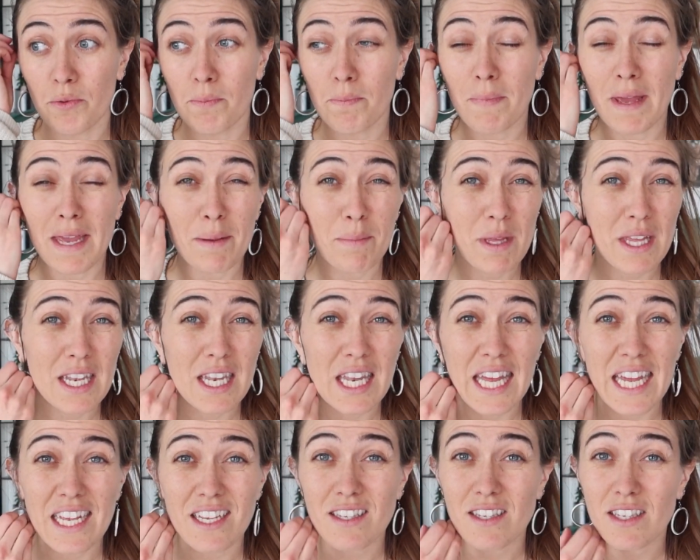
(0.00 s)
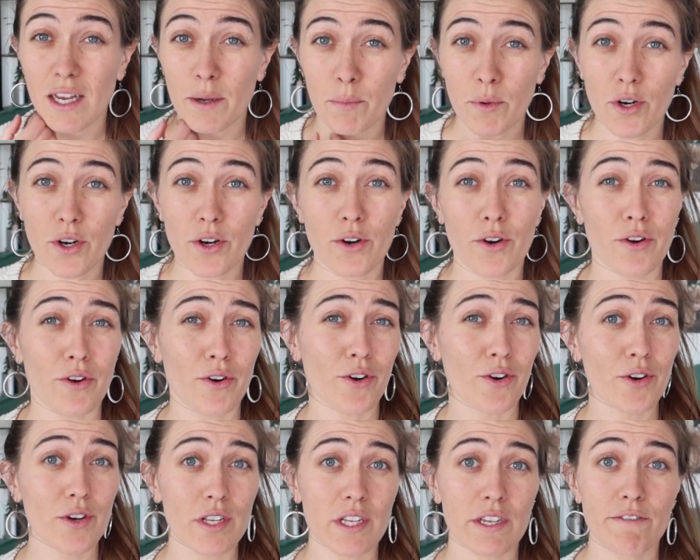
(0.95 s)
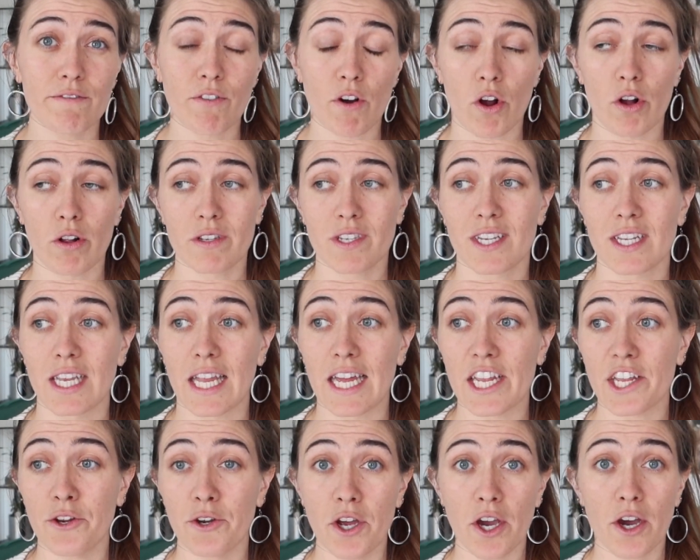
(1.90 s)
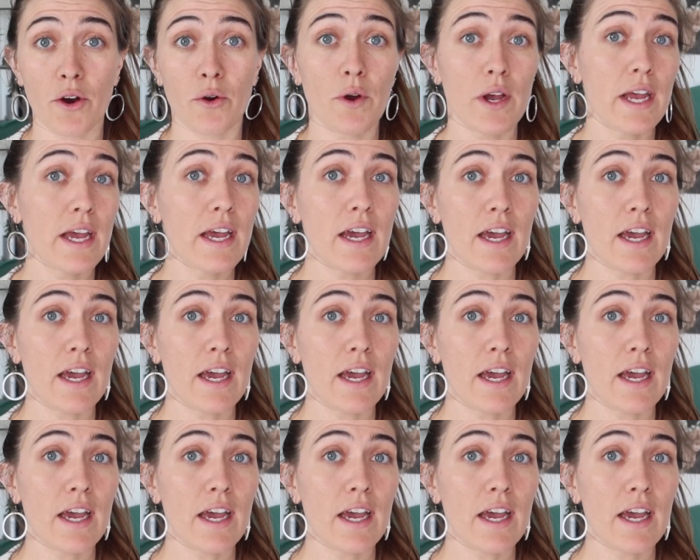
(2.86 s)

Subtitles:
maybe late summer or early fall to let you know